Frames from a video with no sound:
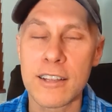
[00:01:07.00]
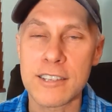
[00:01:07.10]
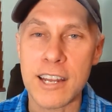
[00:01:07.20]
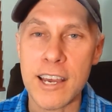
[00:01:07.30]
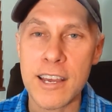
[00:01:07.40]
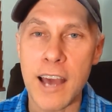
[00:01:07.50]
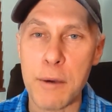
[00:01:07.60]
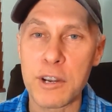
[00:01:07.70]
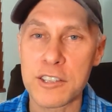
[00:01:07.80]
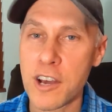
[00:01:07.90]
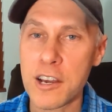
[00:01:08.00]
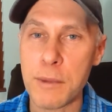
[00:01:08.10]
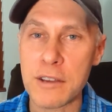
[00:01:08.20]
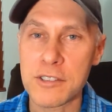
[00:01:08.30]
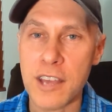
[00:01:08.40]
And today, I want to talk
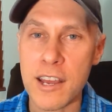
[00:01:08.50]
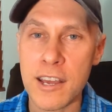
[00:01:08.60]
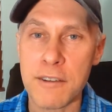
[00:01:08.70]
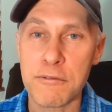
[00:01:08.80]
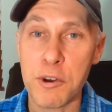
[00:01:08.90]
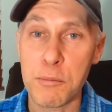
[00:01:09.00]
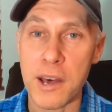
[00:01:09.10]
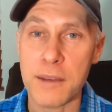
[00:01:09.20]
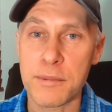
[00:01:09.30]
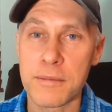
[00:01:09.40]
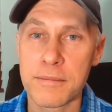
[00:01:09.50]
about skating a full pipe.